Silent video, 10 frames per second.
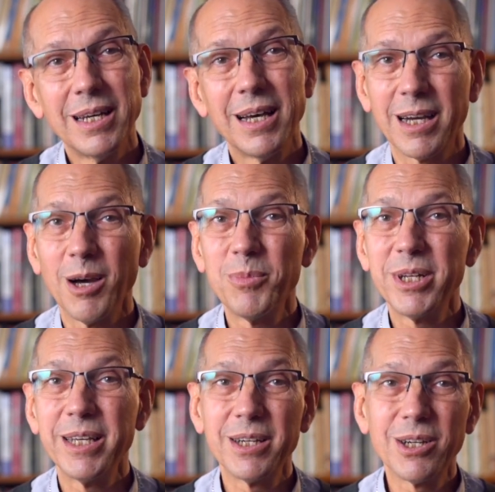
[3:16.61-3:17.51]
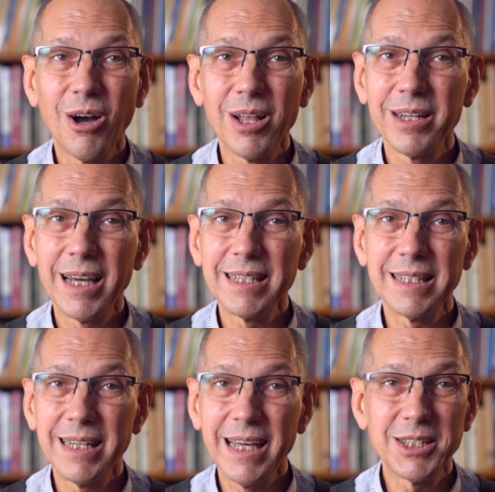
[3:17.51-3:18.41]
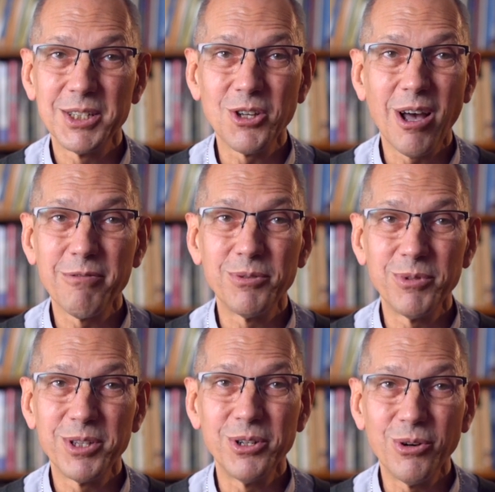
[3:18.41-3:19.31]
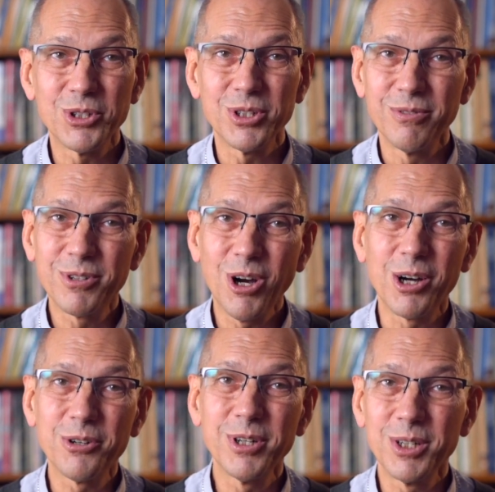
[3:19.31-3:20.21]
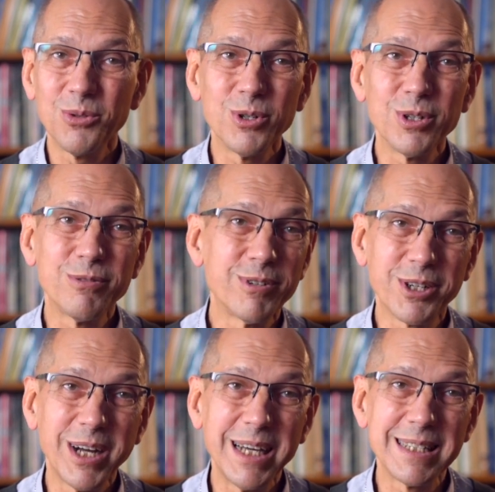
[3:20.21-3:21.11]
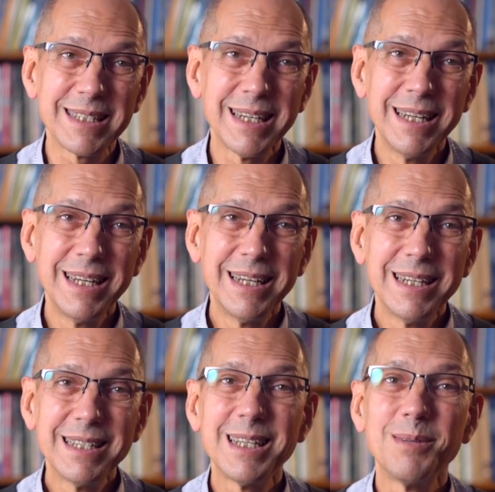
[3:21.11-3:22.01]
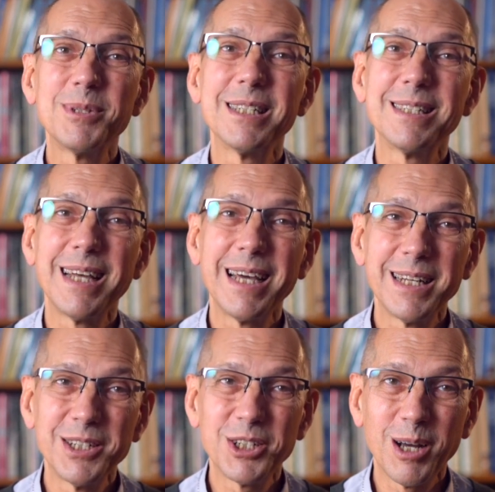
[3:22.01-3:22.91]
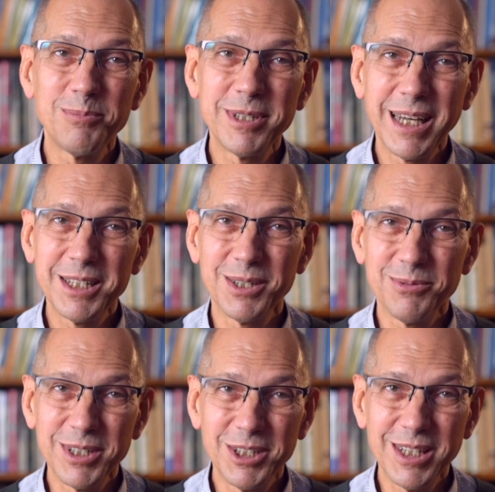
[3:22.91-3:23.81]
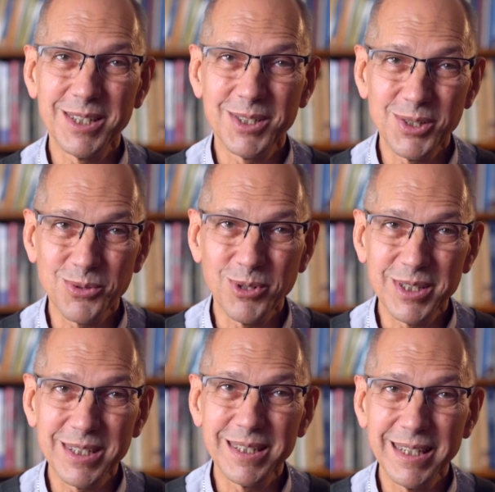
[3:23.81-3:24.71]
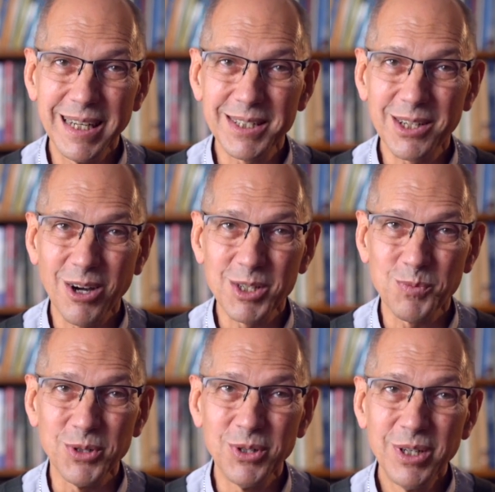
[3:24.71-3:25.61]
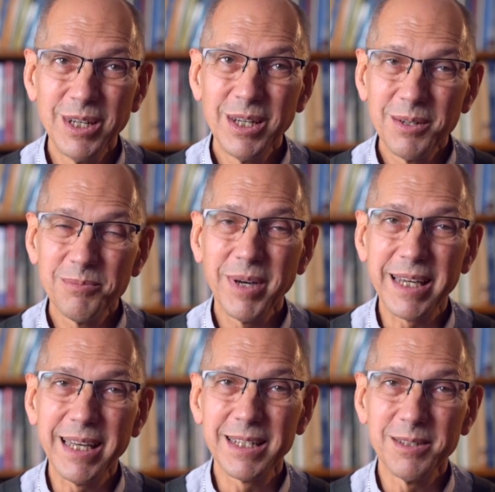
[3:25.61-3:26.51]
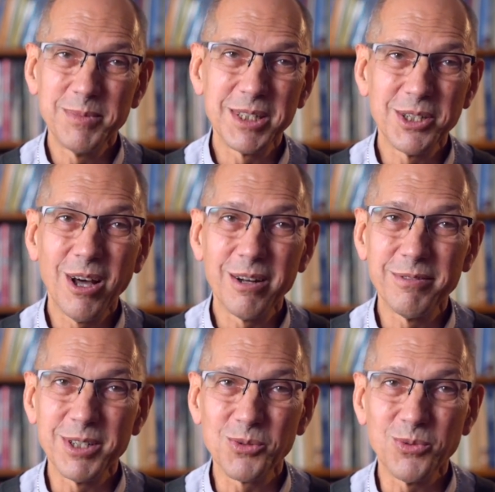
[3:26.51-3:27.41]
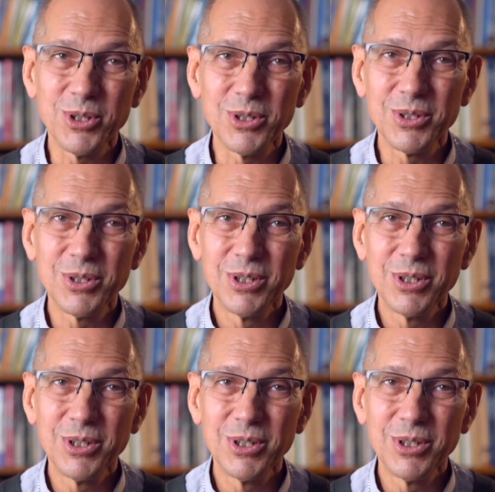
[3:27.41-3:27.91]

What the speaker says: Accompanying colonizing nations, often with the notion of conquering the world for Christ, seems to stand in sharp tension with Jesus' words in today's Gospel, "My kingdom is not of this world."